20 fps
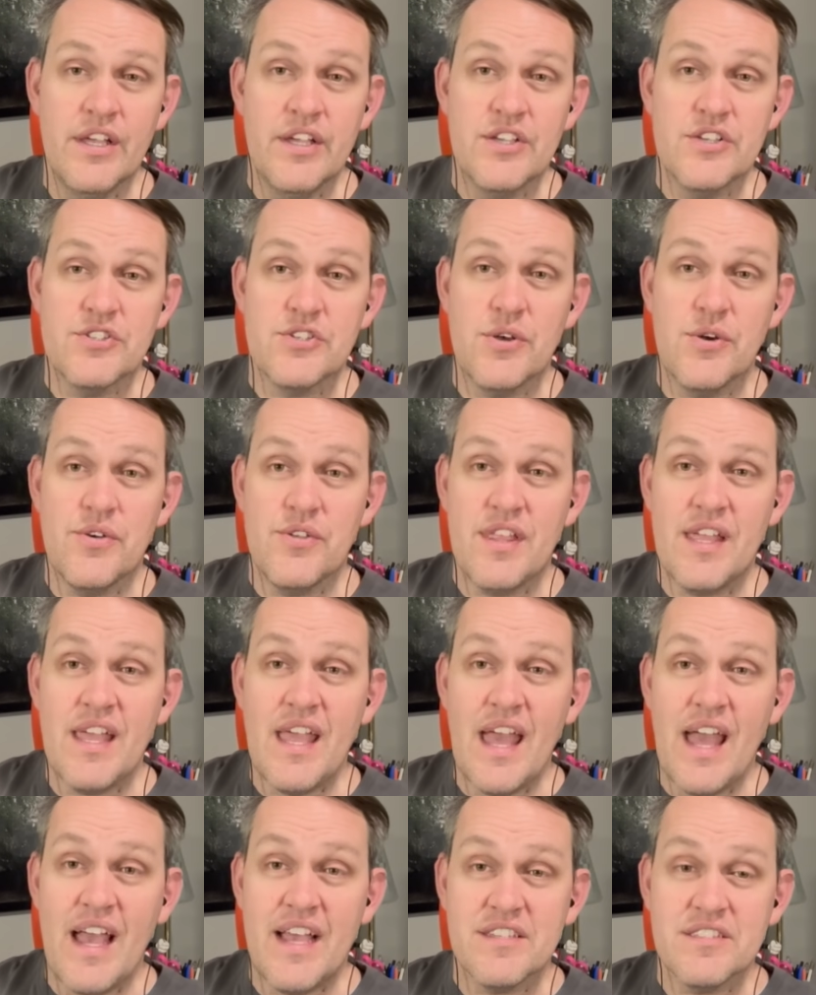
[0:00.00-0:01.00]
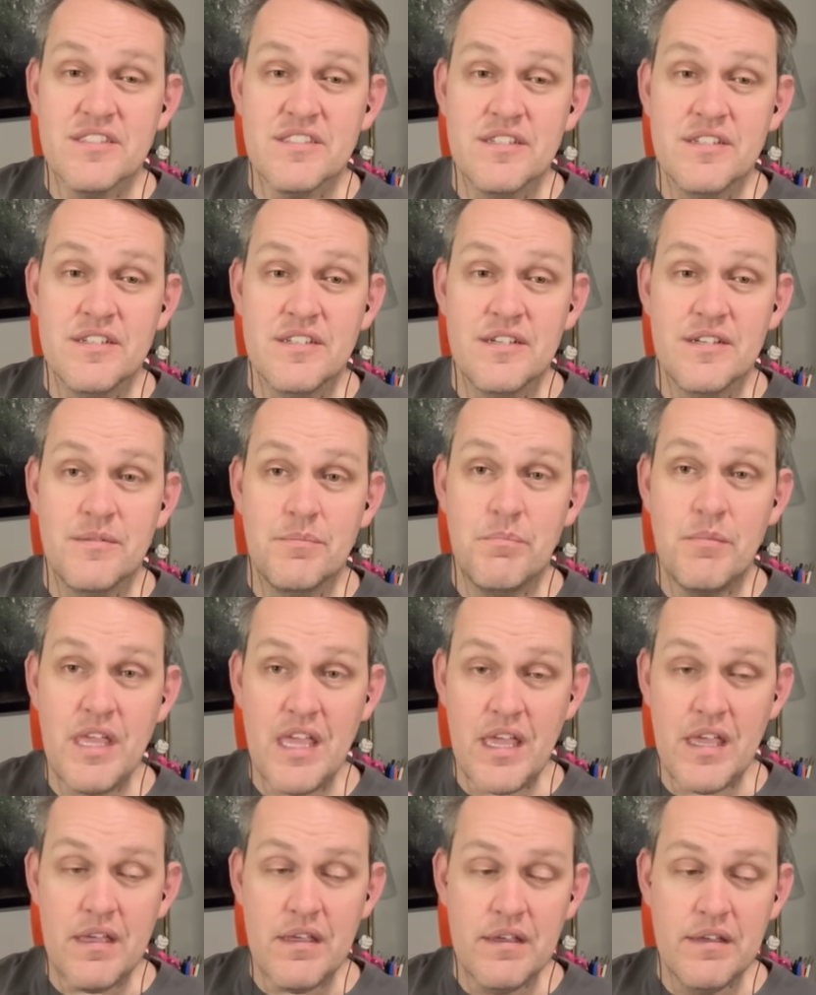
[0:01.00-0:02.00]
So they asked
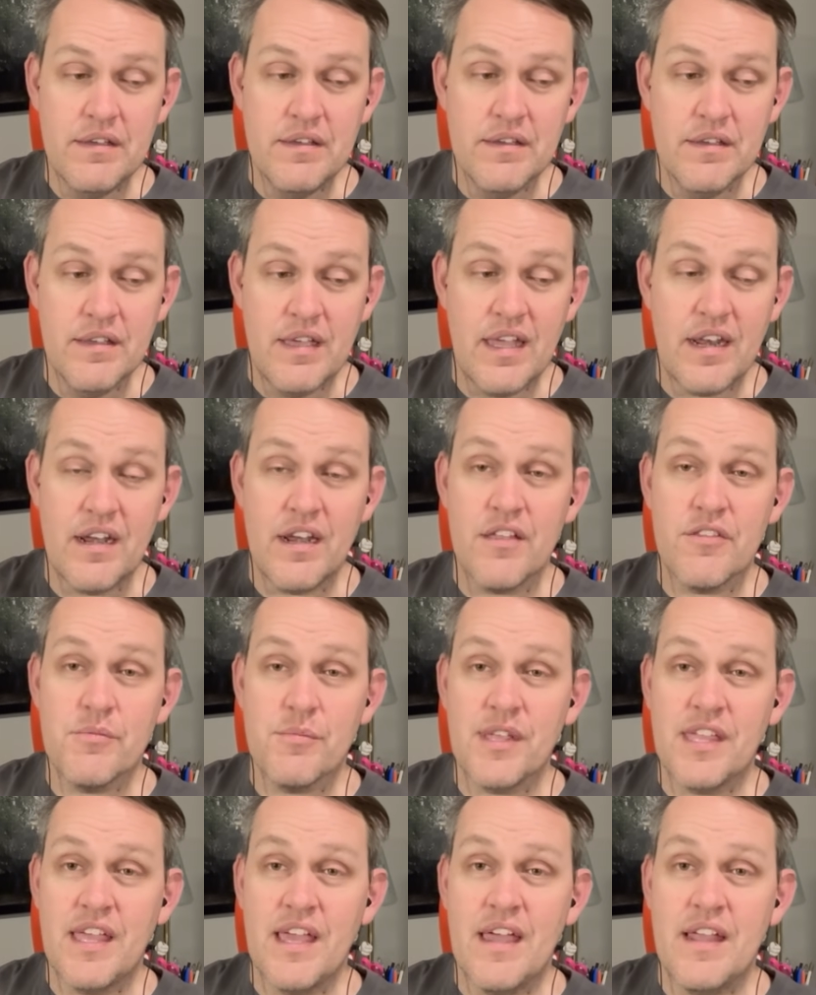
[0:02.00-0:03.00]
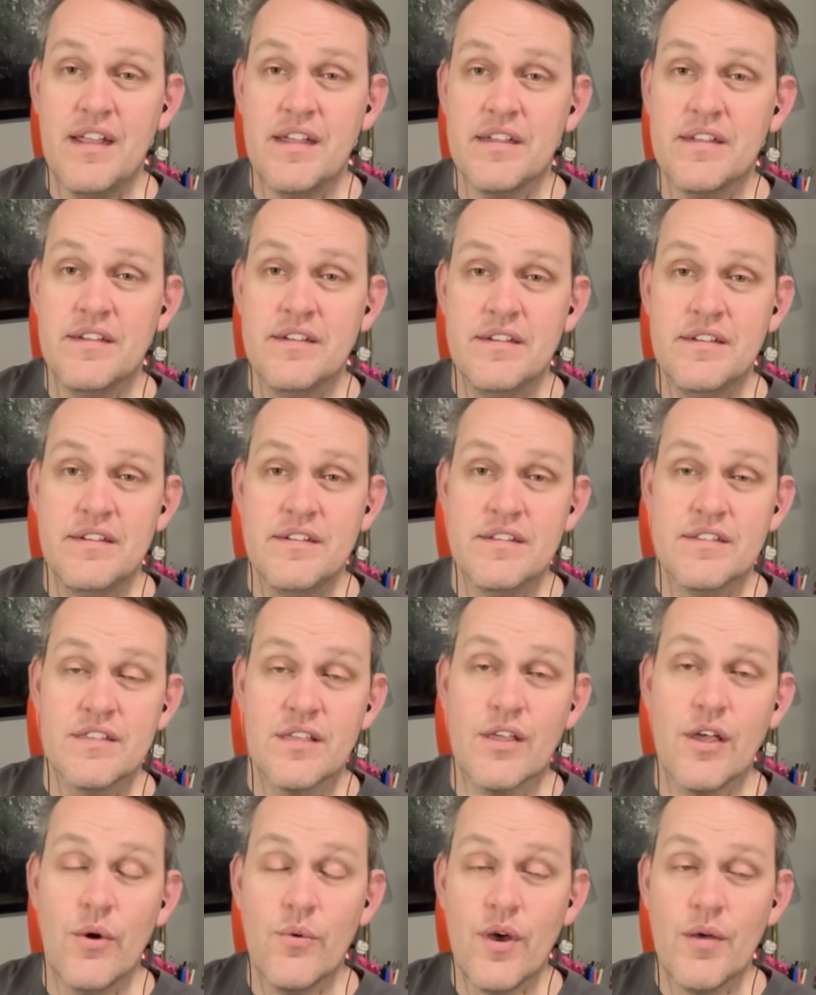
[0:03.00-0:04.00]
me and another mechanic to
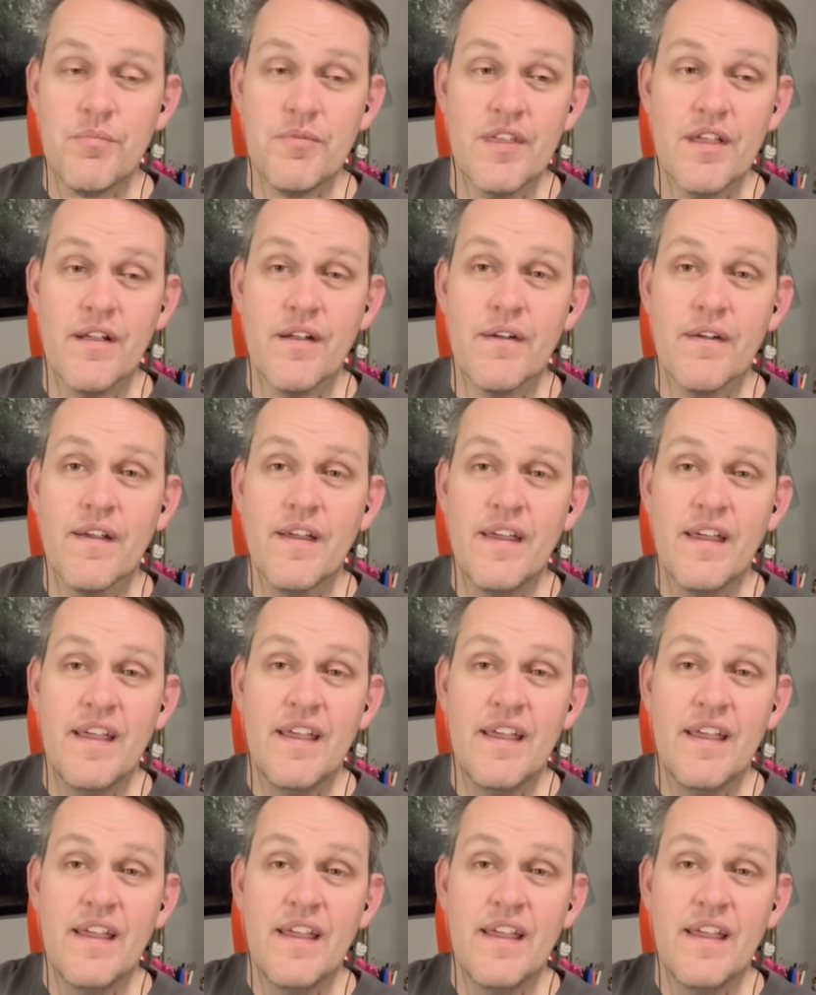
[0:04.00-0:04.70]
go up there